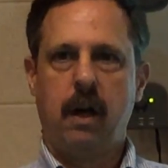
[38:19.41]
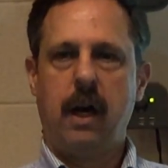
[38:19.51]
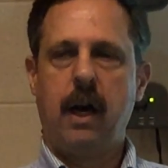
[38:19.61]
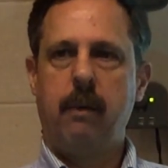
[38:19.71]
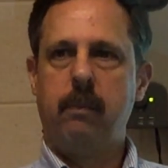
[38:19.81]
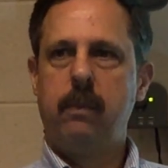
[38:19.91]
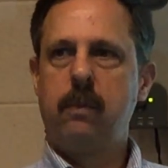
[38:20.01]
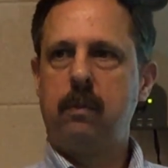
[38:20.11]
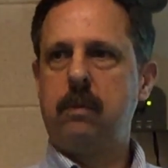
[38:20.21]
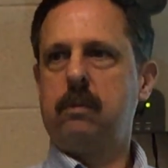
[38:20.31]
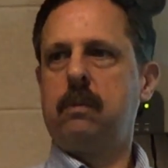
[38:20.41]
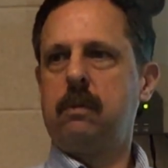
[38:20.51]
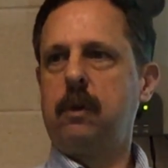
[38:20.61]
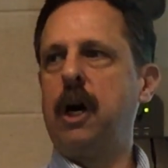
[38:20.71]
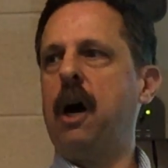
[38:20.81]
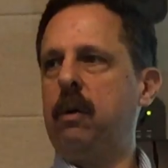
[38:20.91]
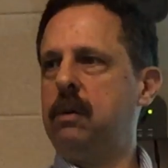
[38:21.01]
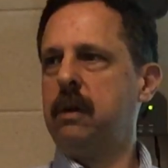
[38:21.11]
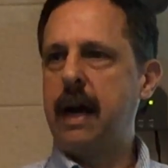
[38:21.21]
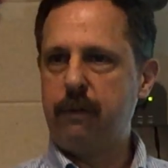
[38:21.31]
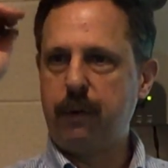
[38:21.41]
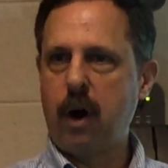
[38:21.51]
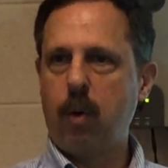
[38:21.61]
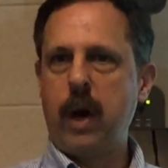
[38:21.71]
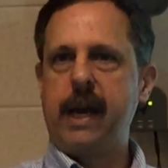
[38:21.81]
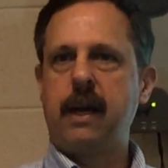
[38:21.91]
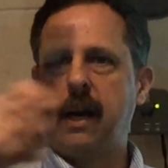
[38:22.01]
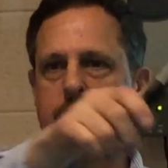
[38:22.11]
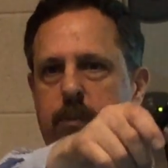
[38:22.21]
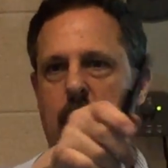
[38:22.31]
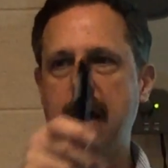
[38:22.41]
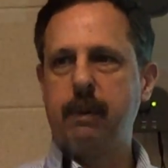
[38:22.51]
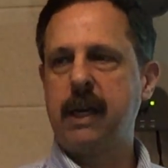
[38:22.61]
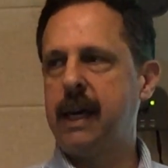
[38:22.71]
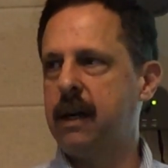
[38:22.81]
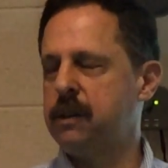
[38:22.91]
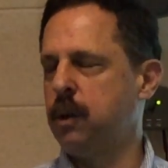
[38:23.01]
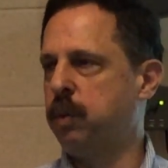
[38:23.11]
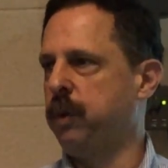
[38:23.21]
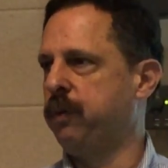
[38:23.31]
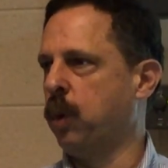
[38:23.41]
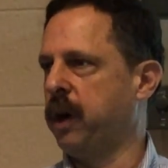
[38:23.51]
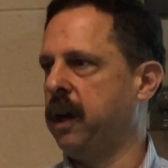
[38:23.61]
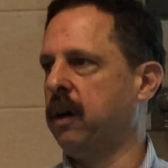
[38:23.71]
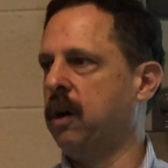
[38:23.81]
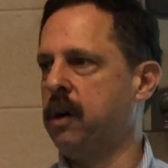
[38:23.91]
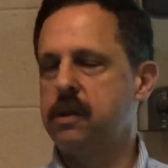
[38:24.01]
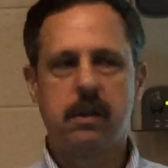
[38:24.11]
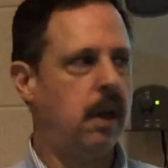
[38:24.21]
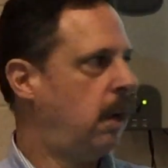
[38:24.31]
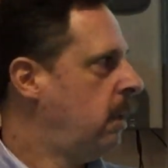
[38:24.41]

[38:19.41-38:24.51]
Go. How far away can I propagate on 2.4 gigahertz?